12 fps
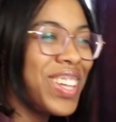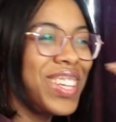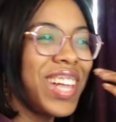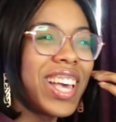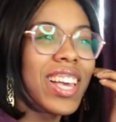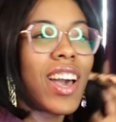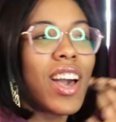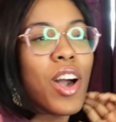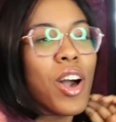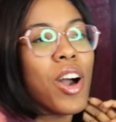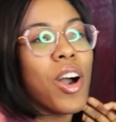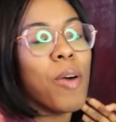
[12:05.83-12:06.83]
Like,
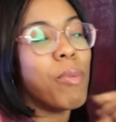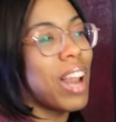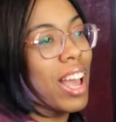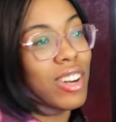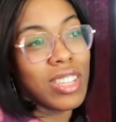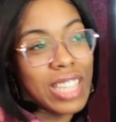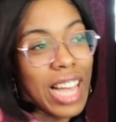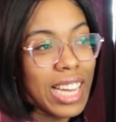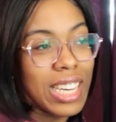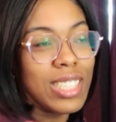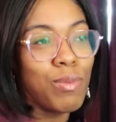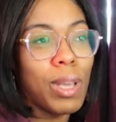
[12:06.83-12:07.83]
but I
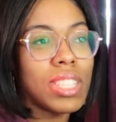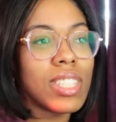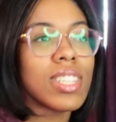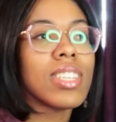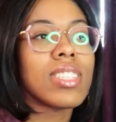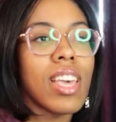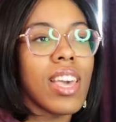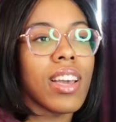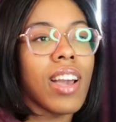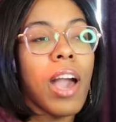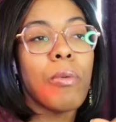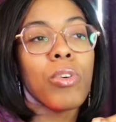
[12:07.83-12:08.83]
understand. He's basically
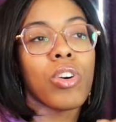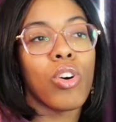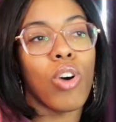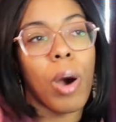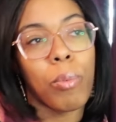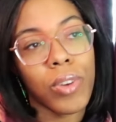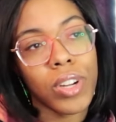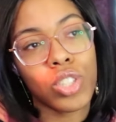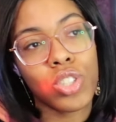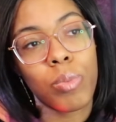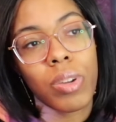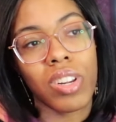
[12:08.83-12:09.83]
saying, I will cooperate
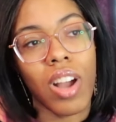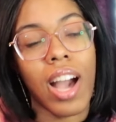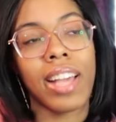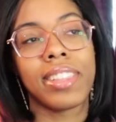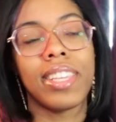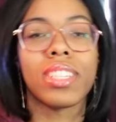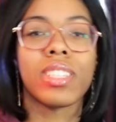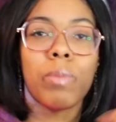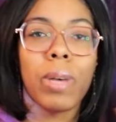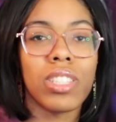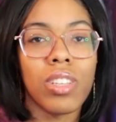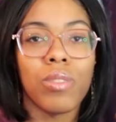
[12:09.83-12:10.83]
you, but not at the
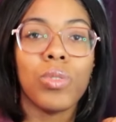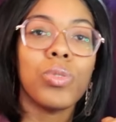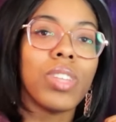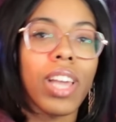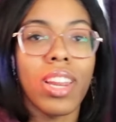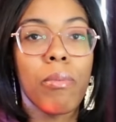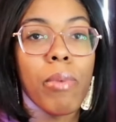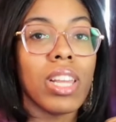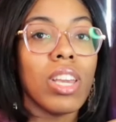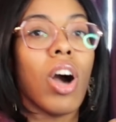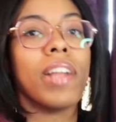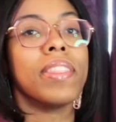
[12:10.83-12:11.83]
expense of losing
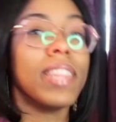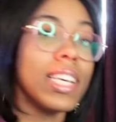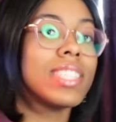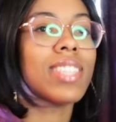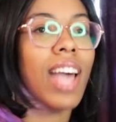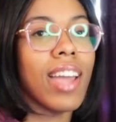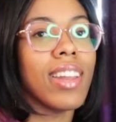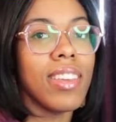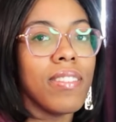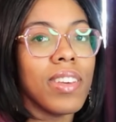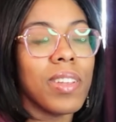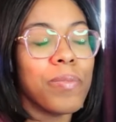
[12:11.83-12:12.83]
anybody on this side,
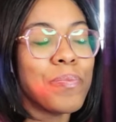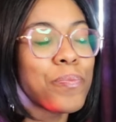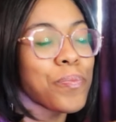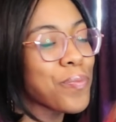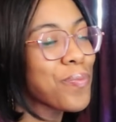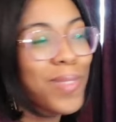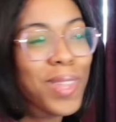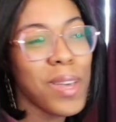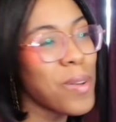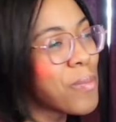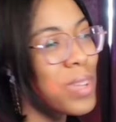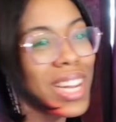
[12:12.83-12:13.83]
even.
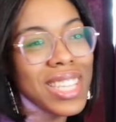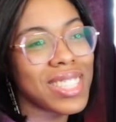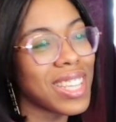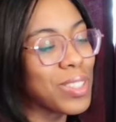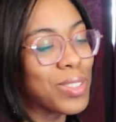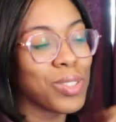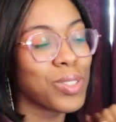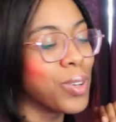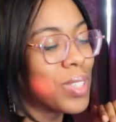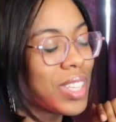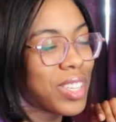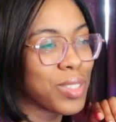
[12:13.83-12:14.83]
But that's Senku's
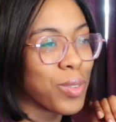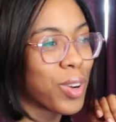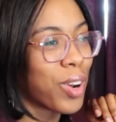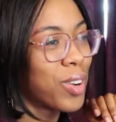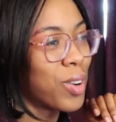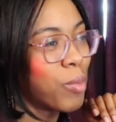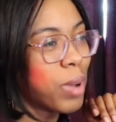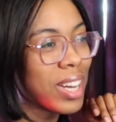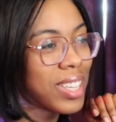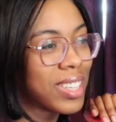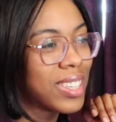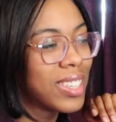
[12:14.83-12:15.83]
goal. He doesn't want to hurt nobody.